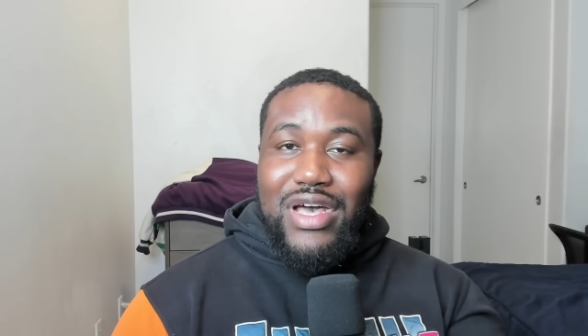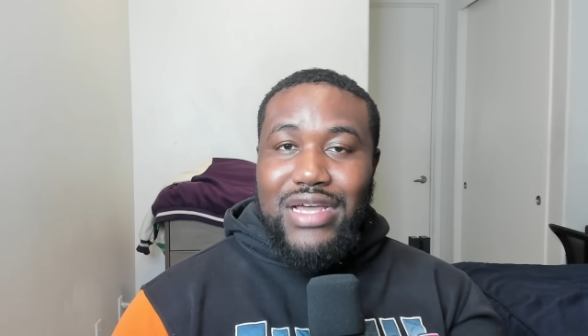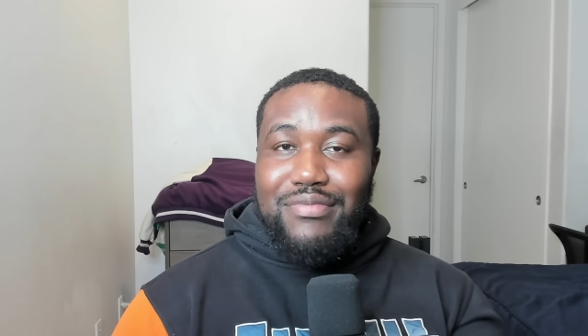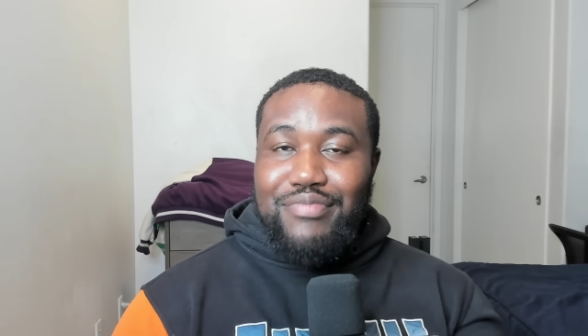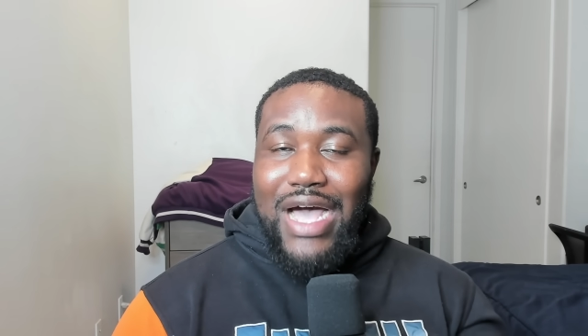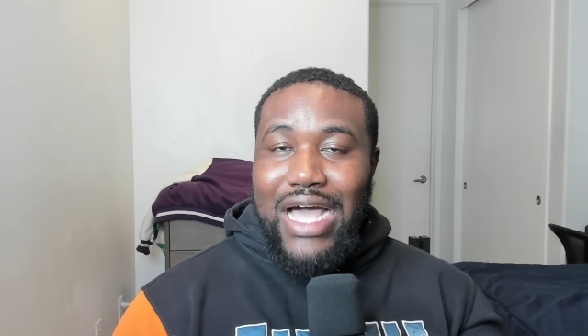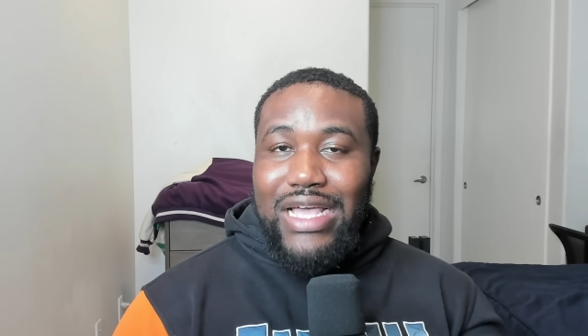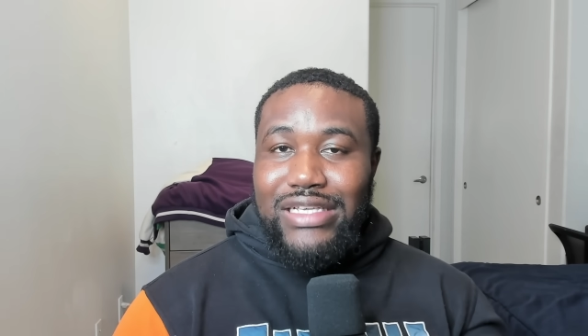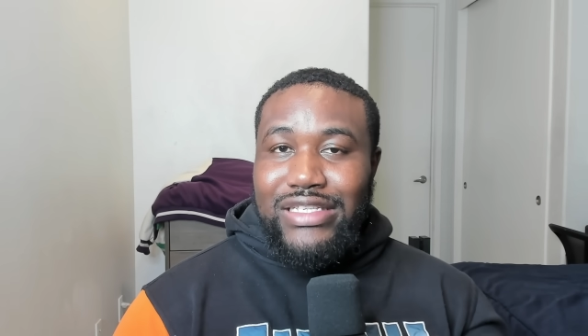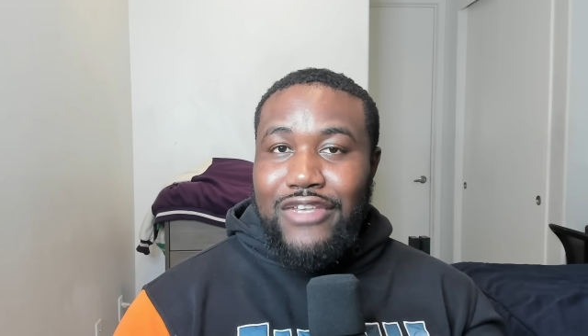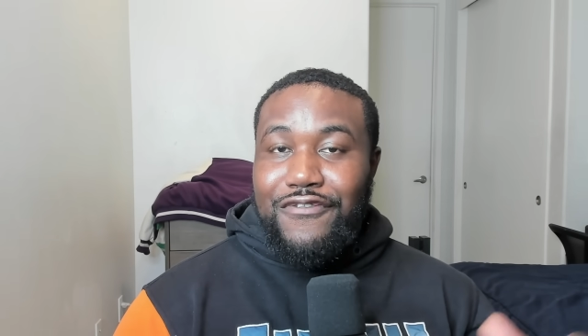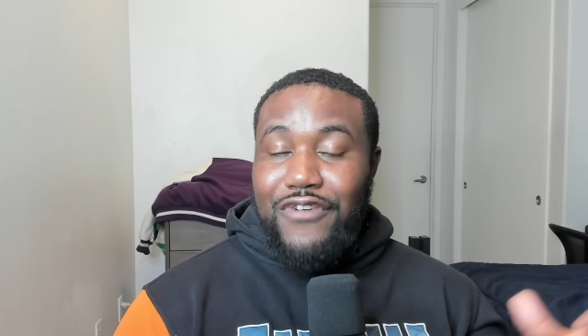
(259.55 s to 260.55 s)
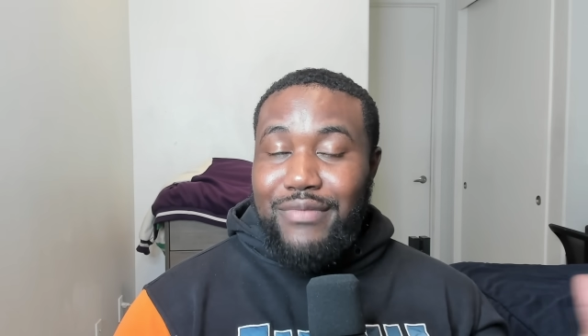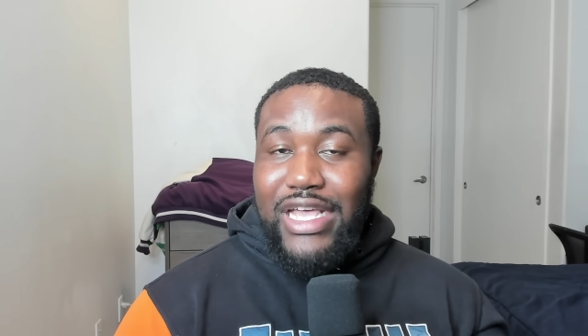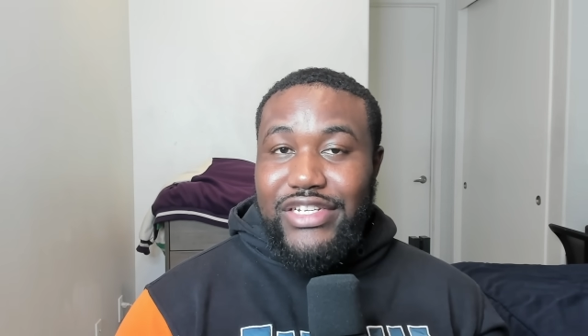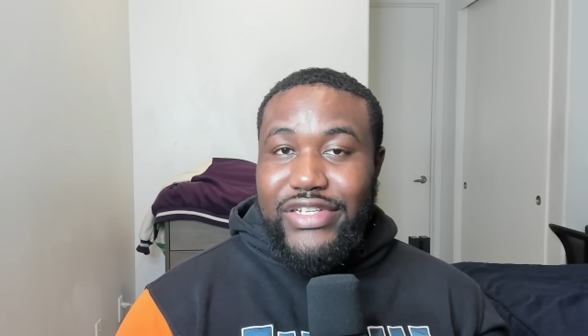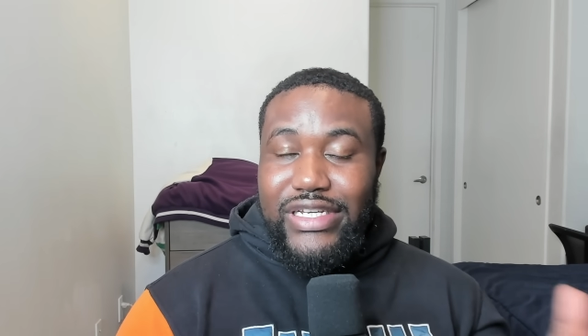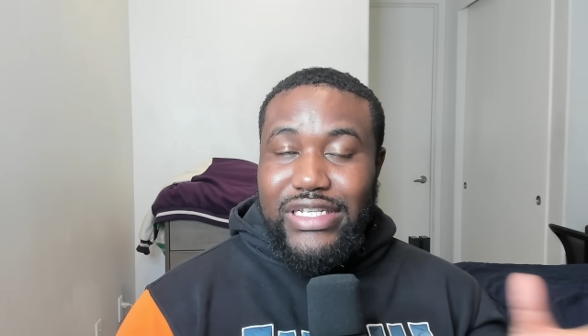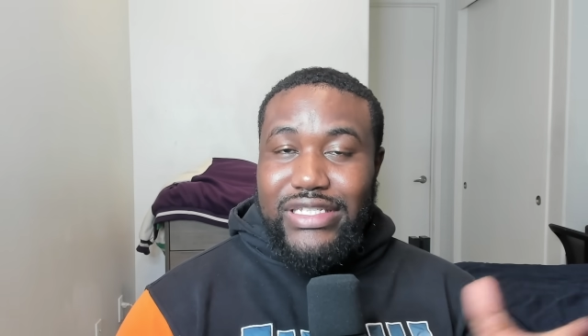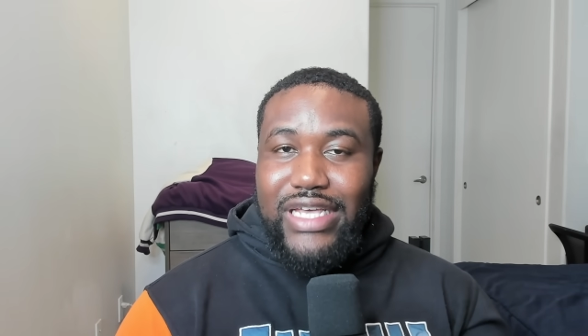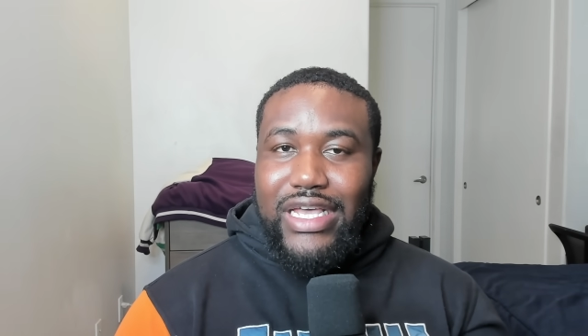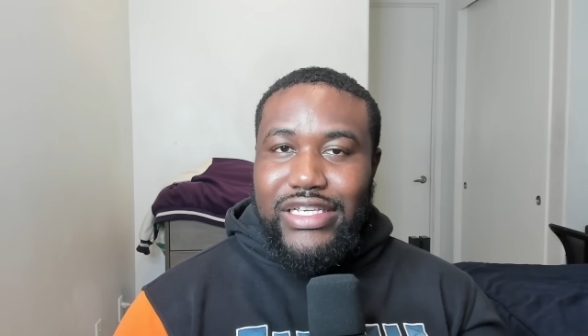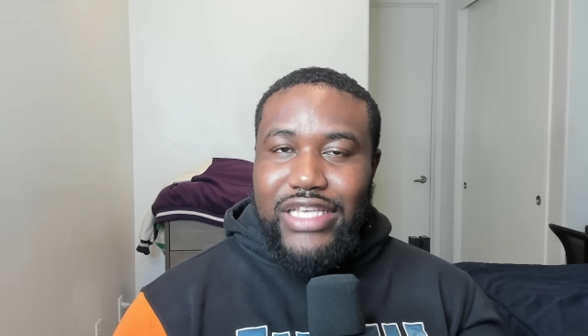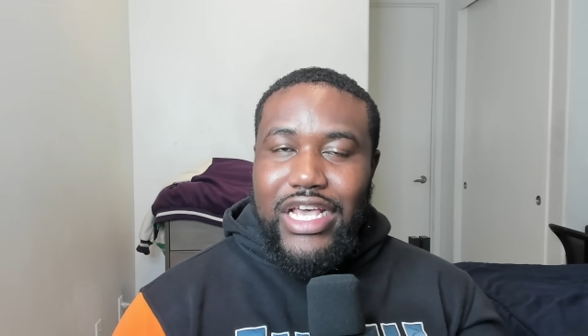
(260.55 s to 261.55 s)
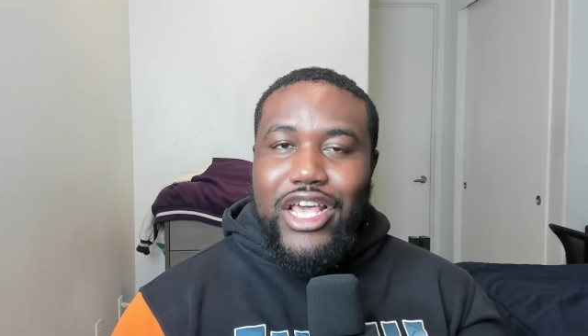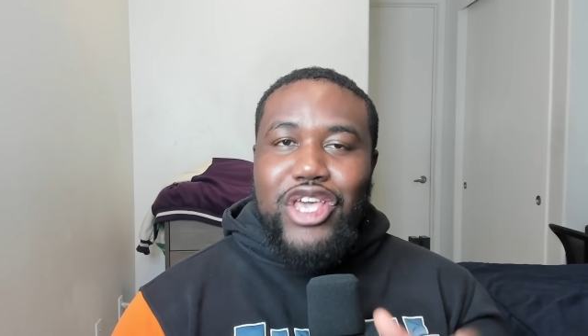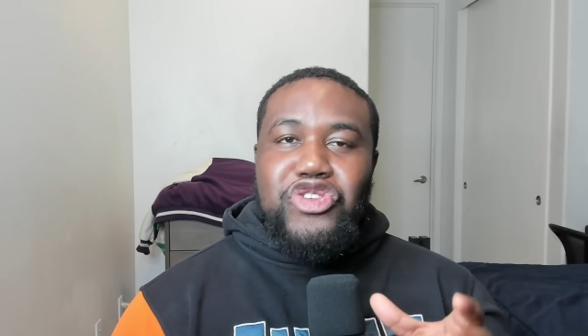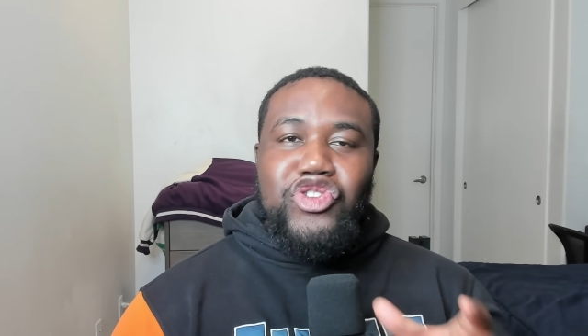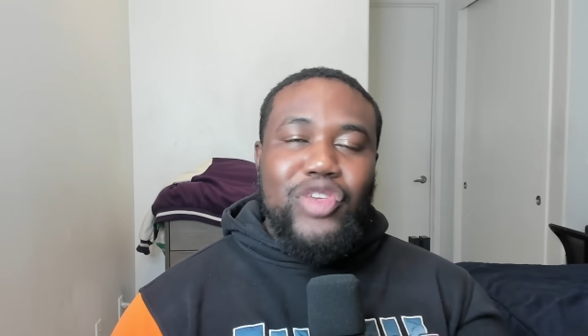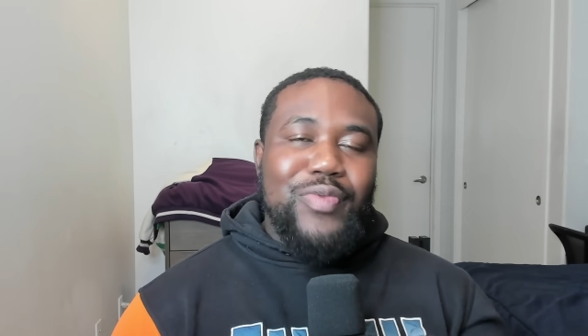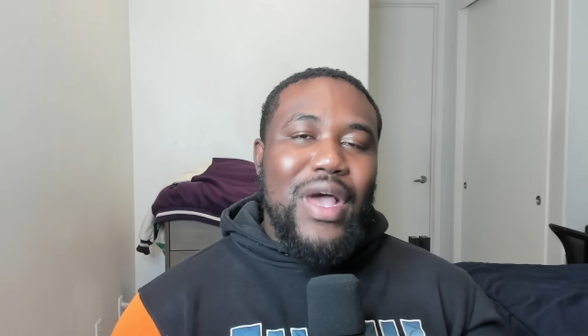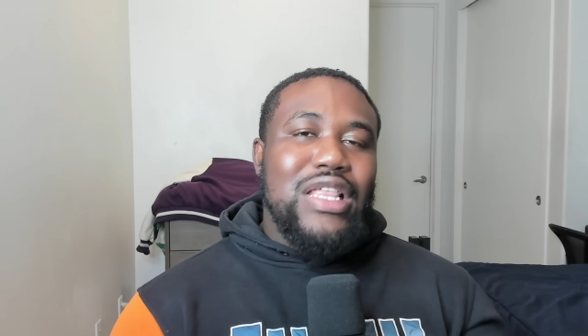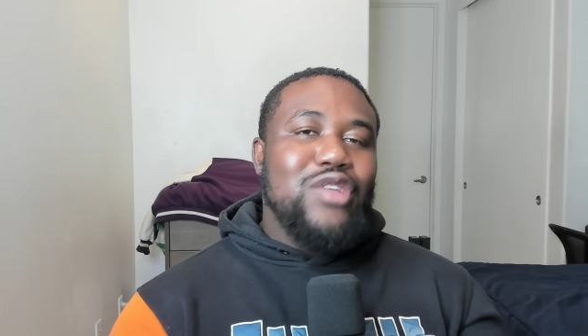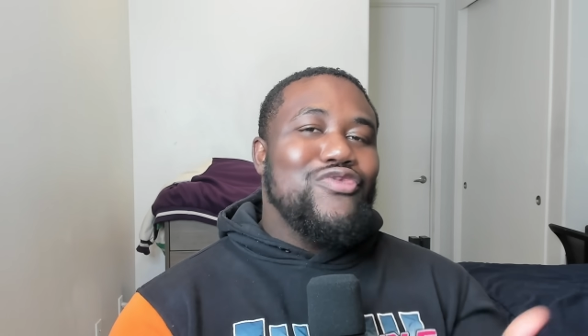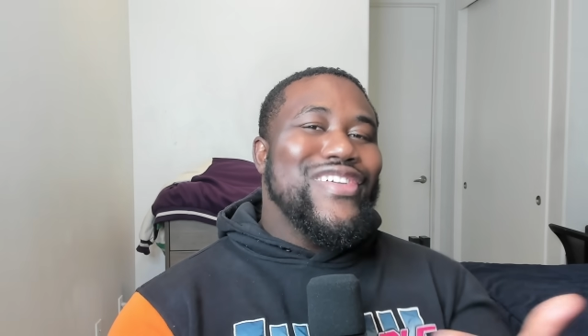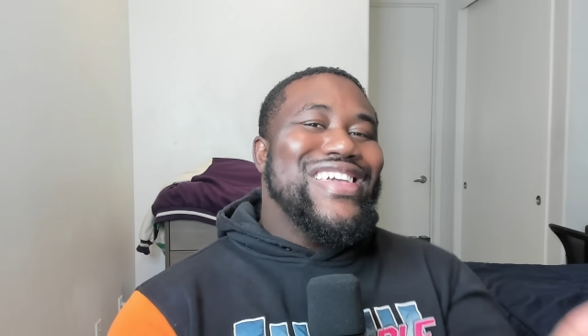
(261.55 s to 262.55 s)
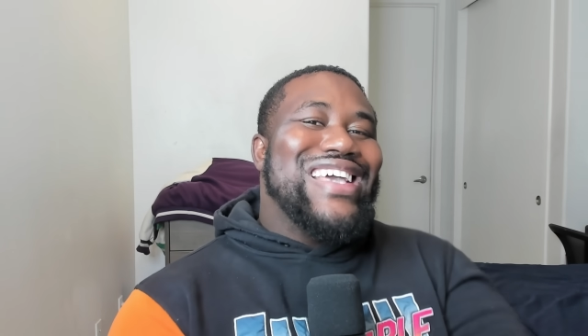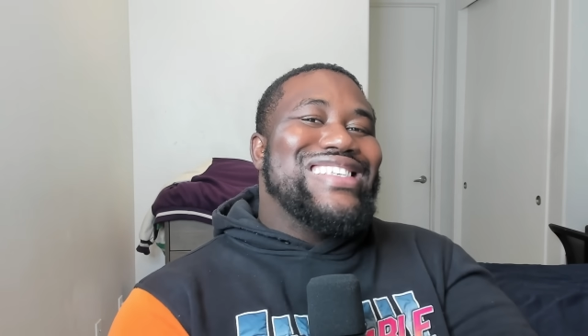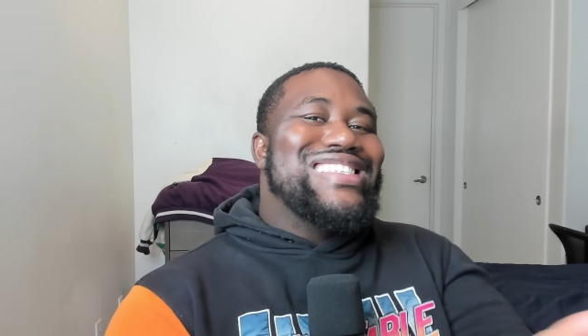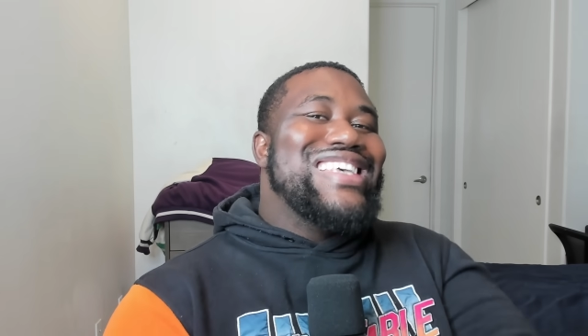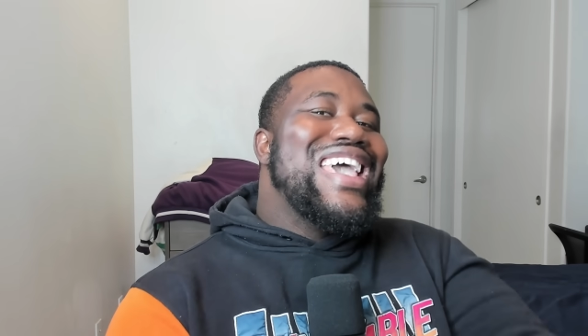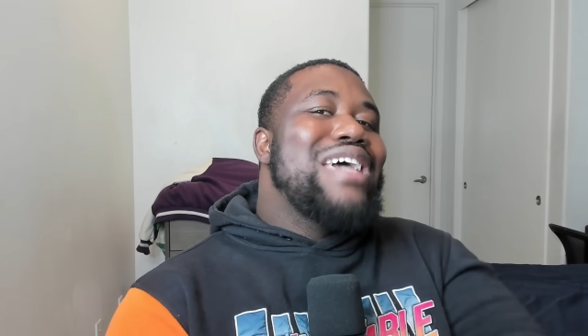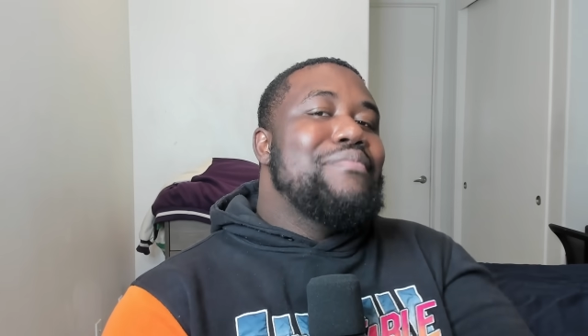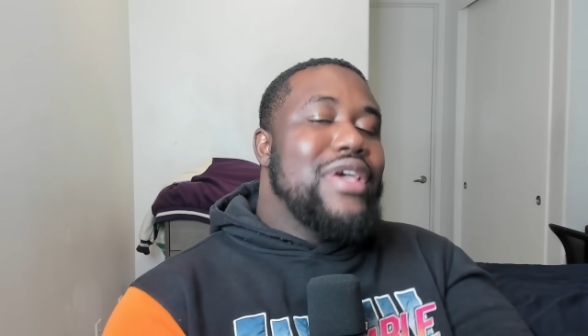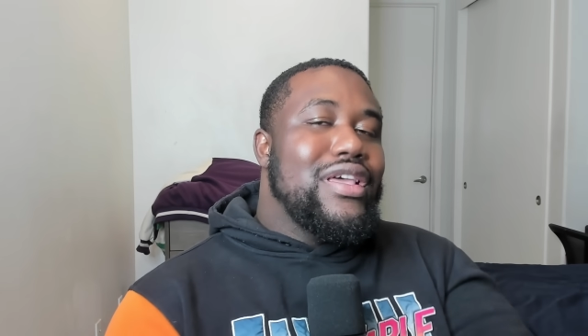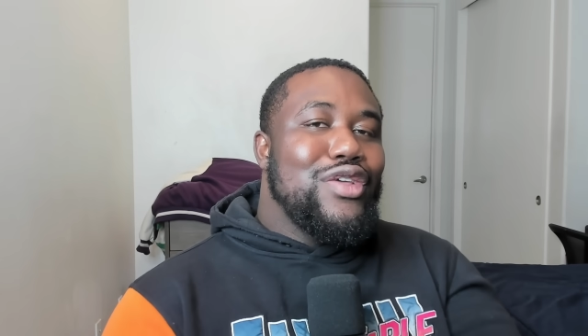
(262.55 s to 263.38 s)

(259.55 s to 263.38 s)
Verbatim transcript: unbiased information and takes, you should probably re examine